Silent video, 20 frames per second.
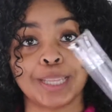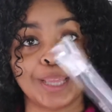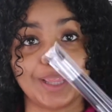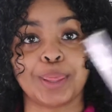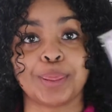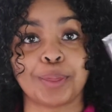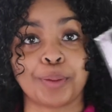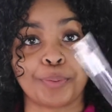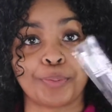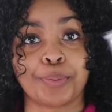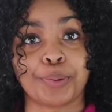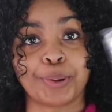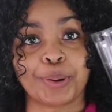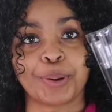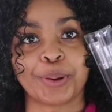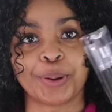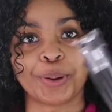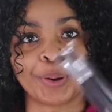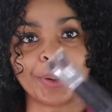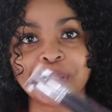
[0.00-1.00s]
in the
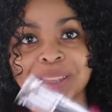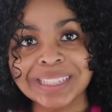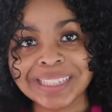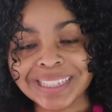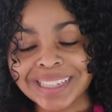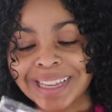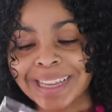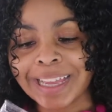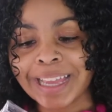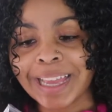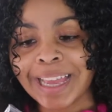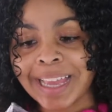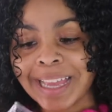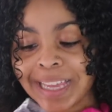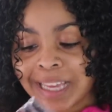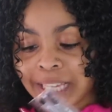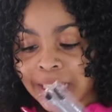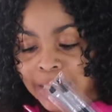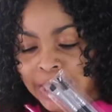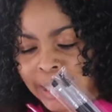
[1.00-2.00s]
world.
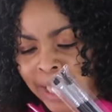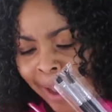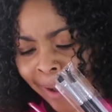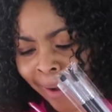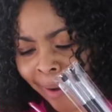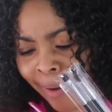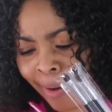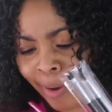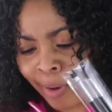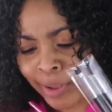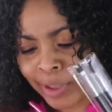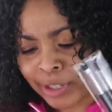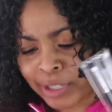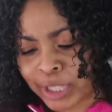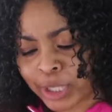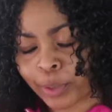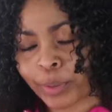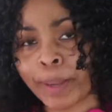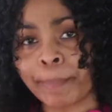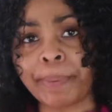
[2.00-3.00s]
So
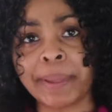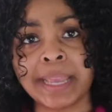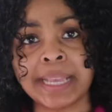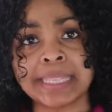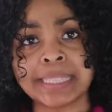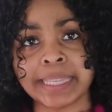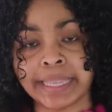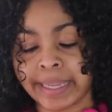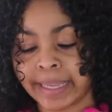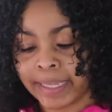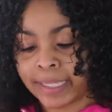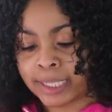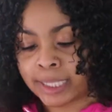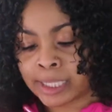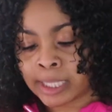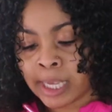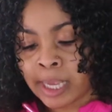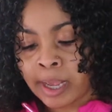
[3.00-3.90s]
there's 3 pieces.